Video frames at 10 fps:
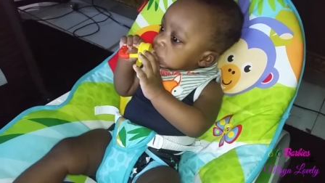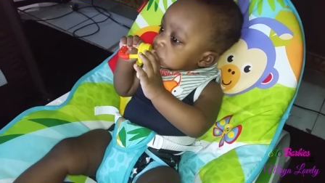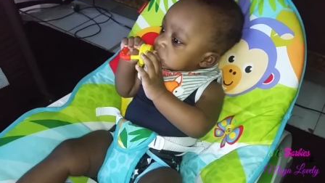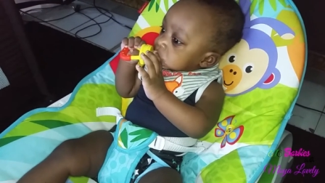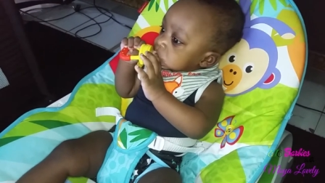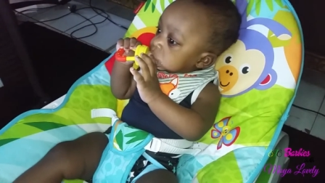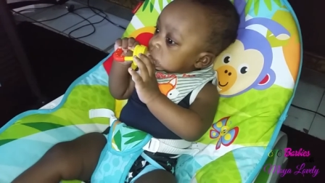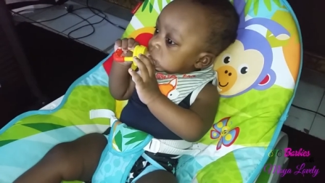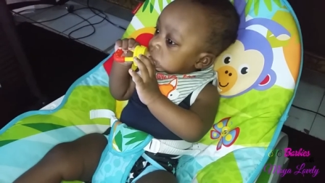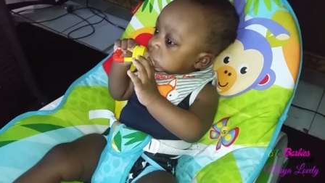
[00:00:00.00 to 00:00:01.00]
and
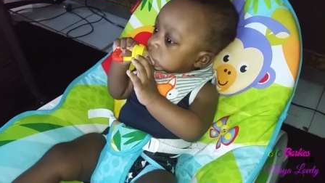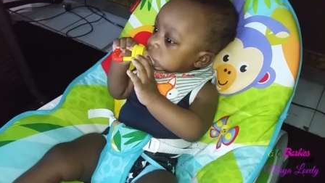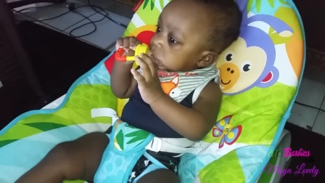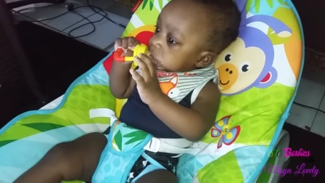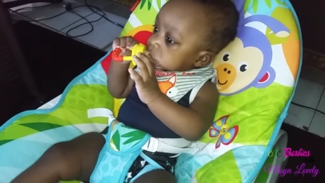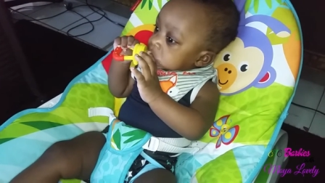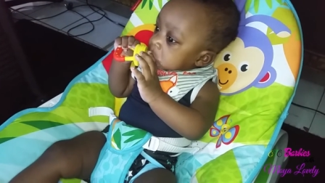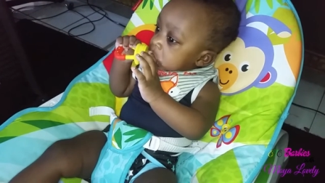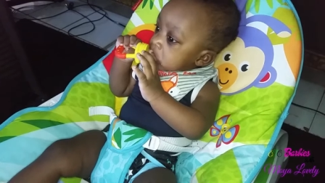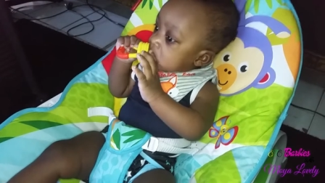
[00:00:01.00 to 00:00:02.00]
stuff.
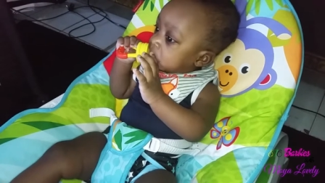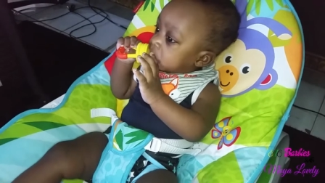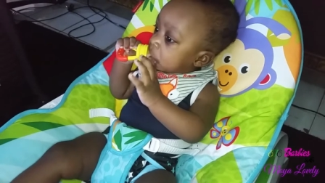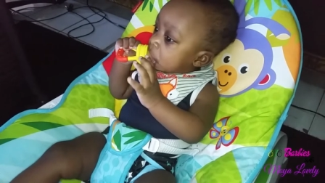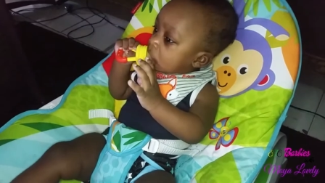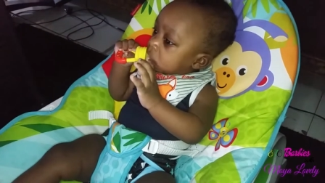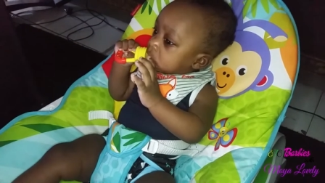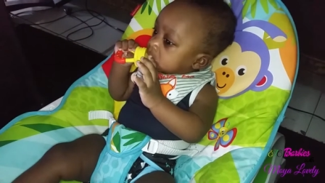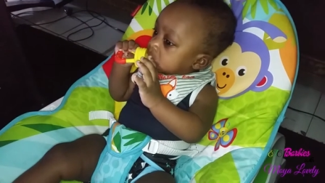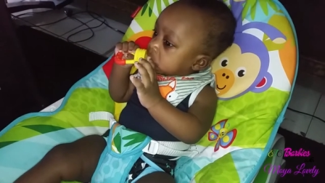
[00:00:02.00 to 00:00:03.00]
It's a bit
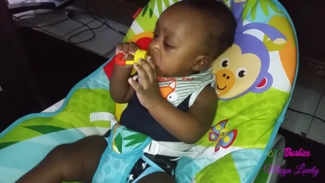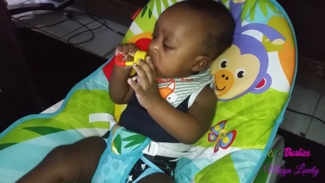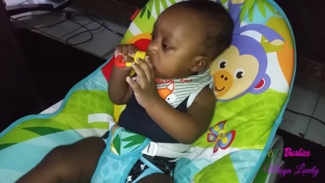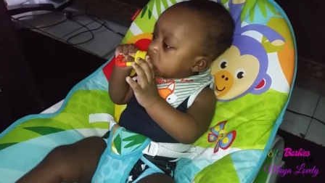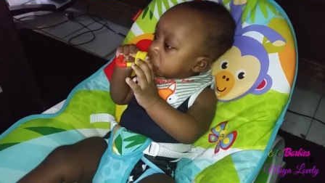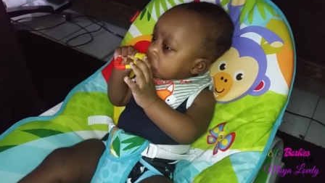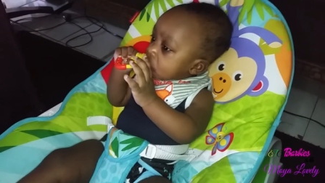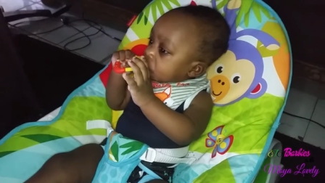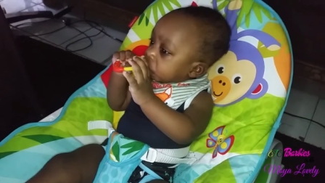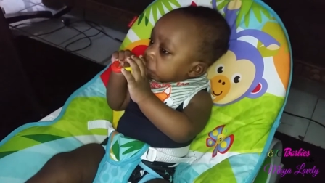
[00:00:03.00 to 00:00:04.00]
cold,
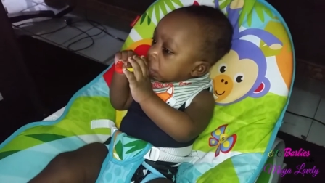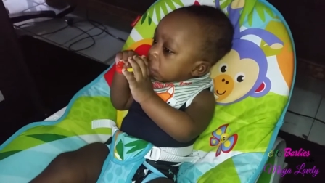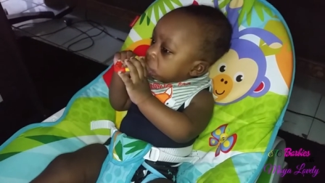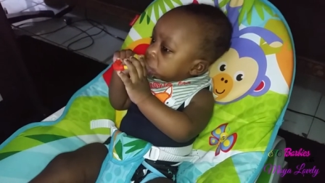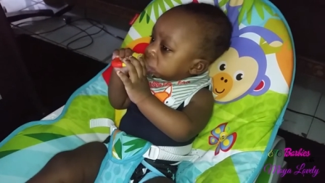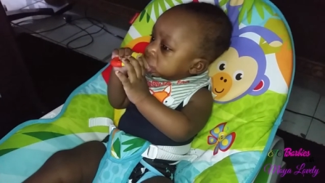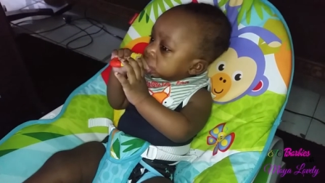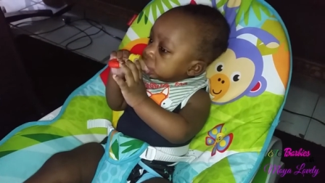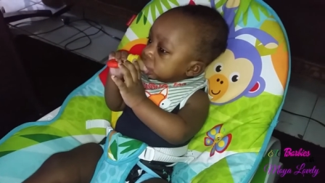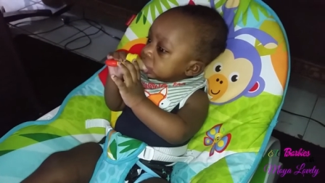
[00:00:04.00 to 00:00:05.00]
not frozen but
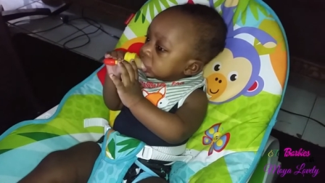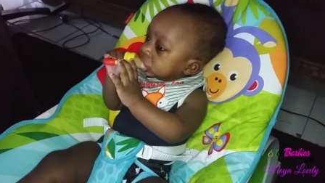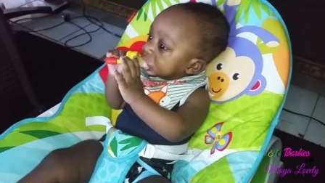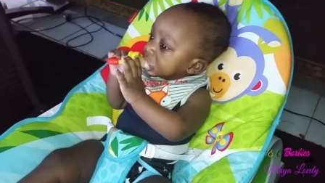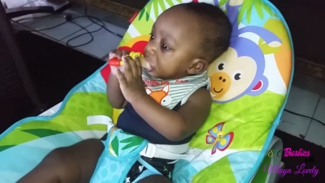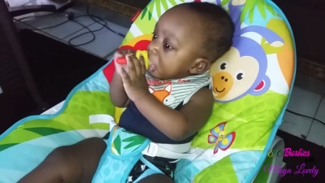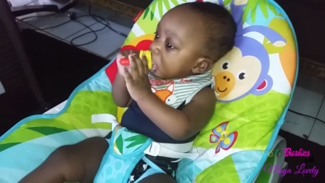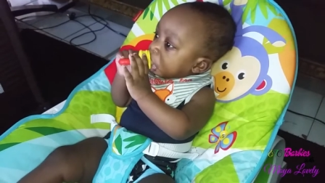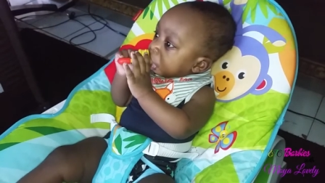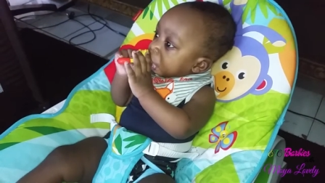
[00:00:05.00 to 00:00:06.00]
cold.
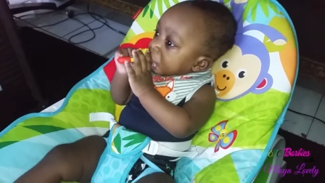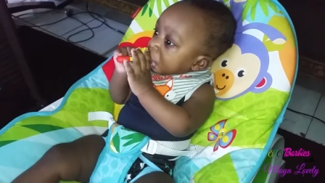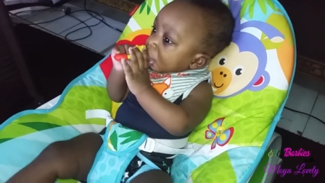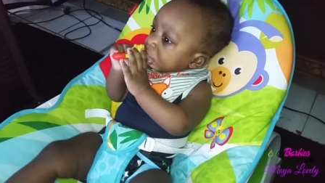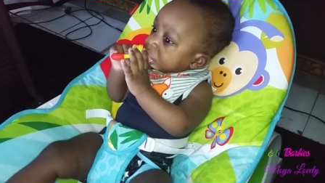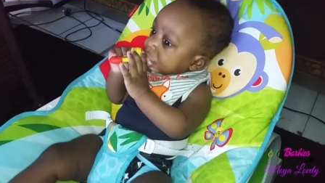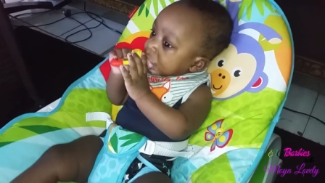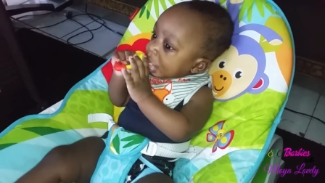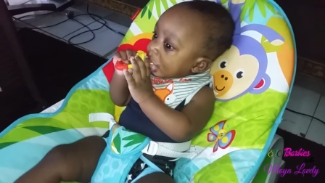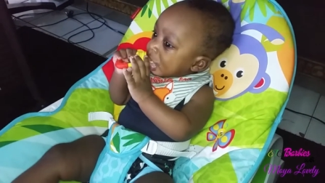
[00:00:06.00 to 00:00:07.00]
And he's
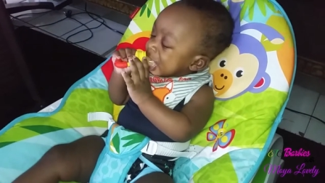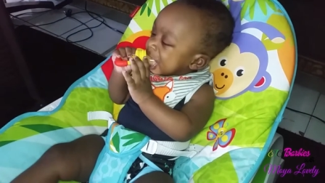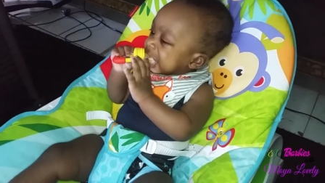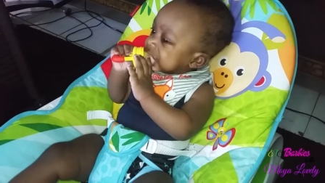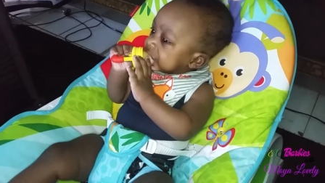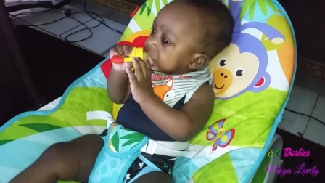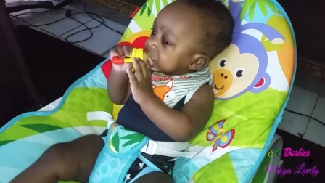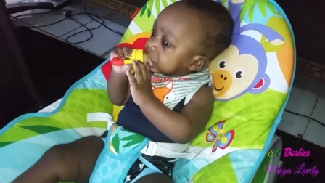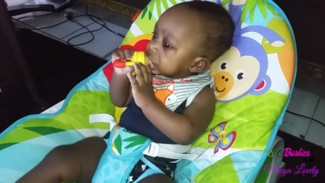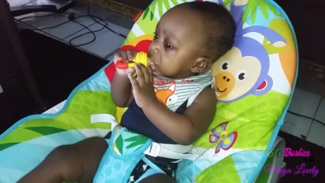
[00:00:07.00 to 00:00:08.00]
enjoying it.
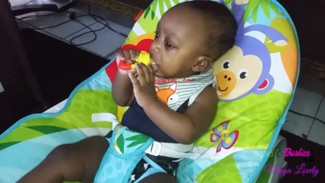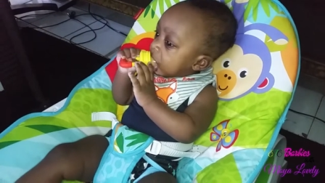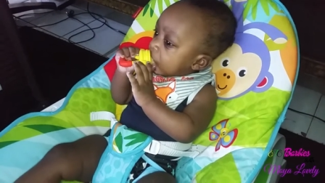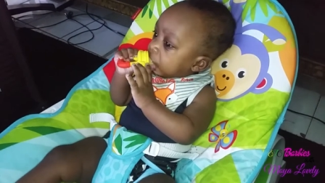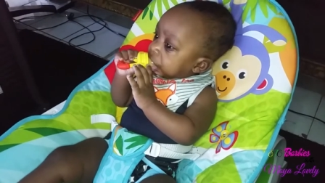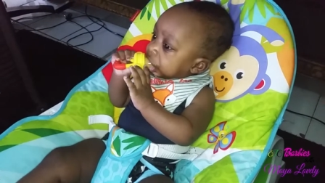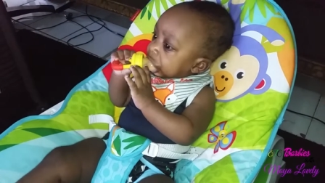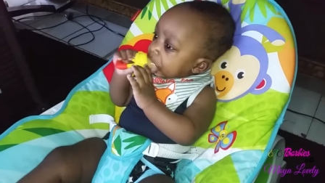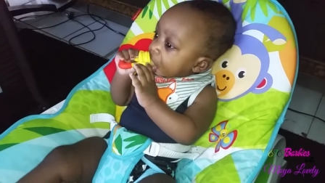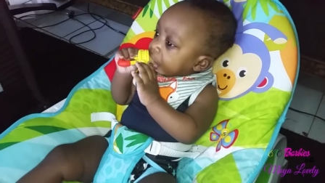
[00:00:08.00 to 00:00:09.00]
Look at him go.
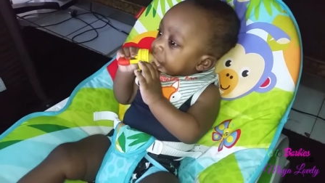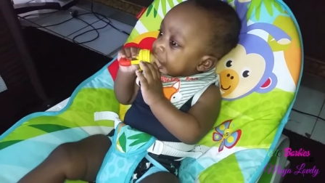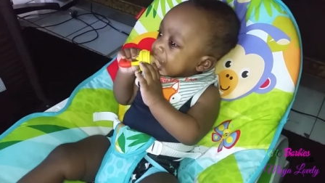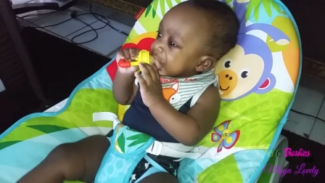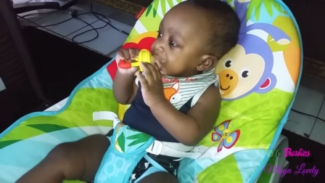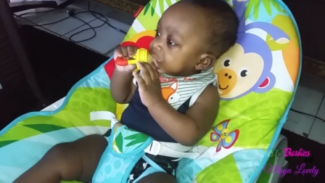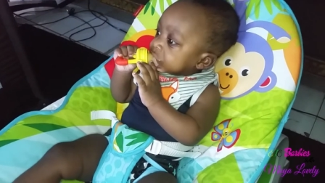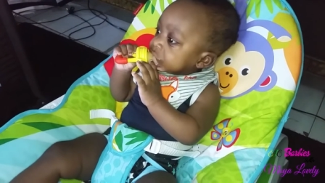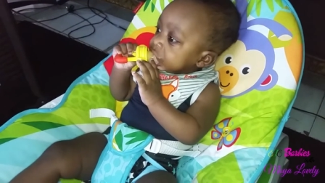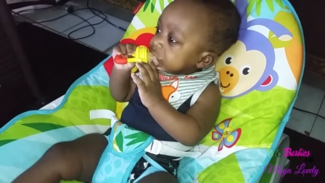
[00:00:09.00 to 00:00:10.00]
Oh, look at my
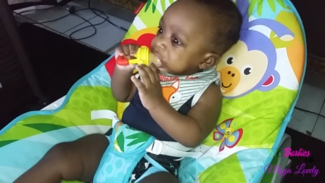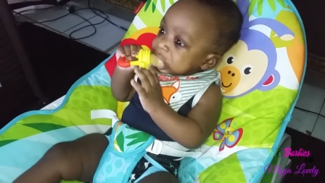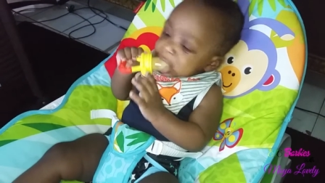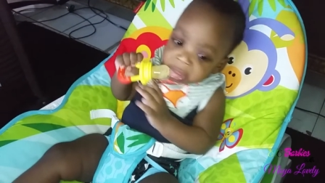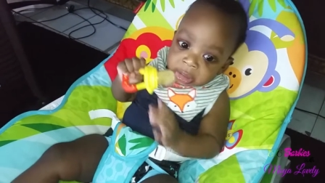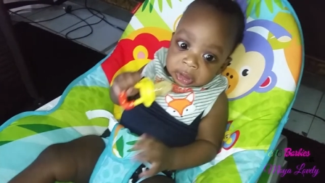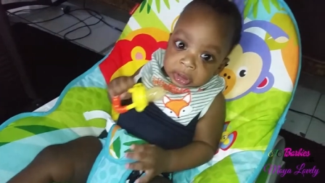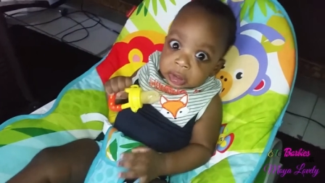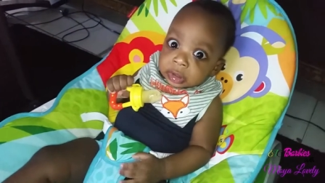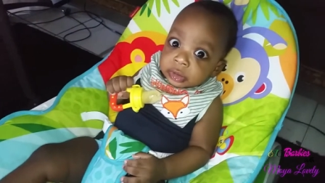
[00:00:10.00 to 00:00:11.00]
baby.
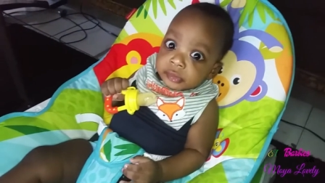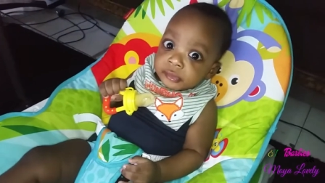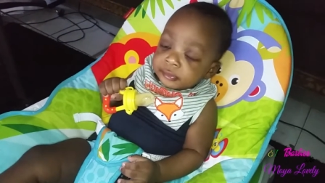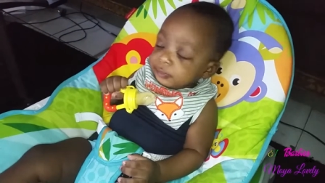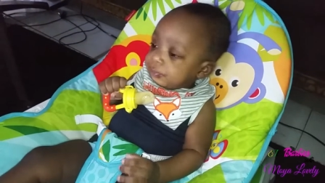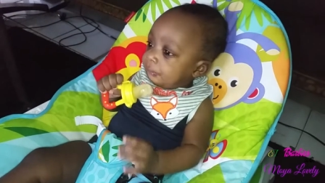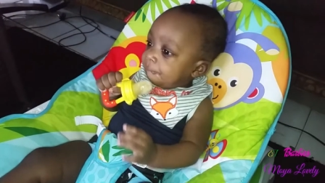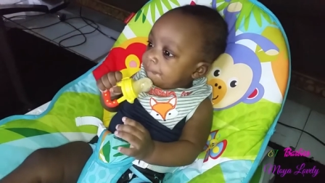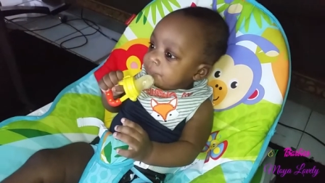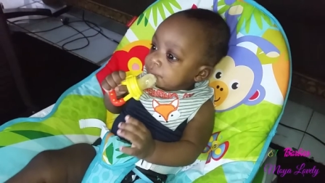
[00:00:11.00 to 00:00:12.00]
You're
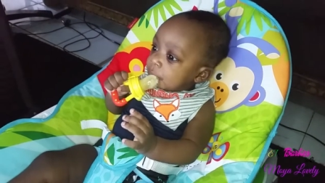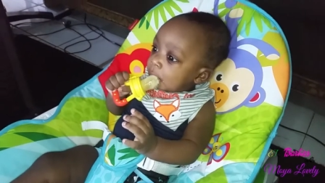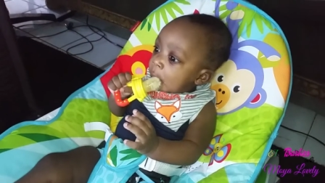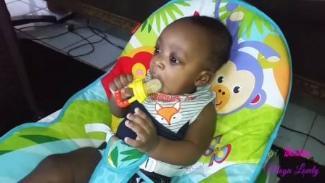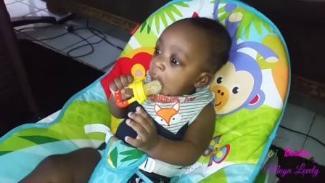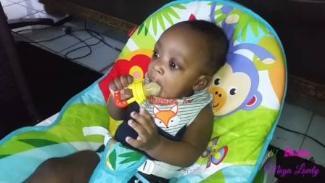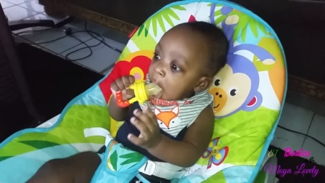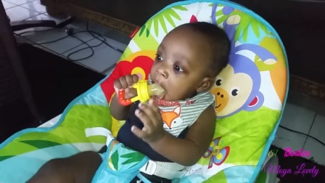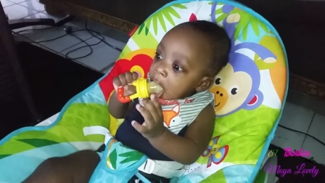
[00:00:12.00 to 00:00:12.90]
eating your banana?